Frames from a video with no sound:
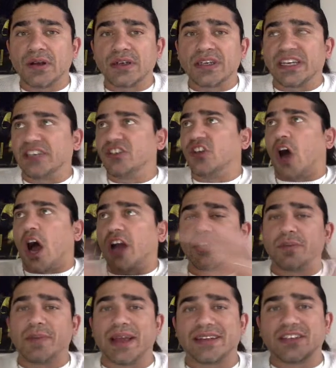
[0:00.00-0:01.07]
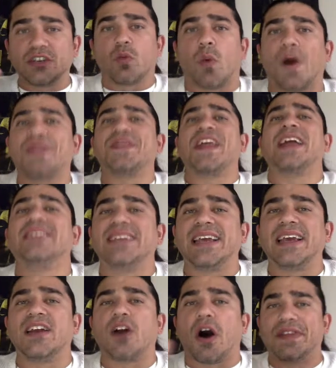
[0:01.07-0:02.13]
He documented what they
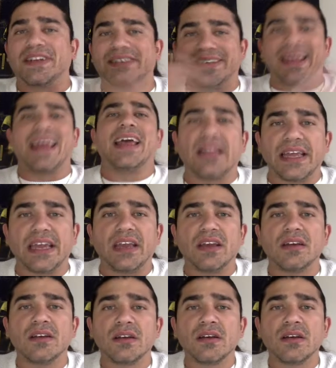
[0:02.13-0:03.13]
did on the daily,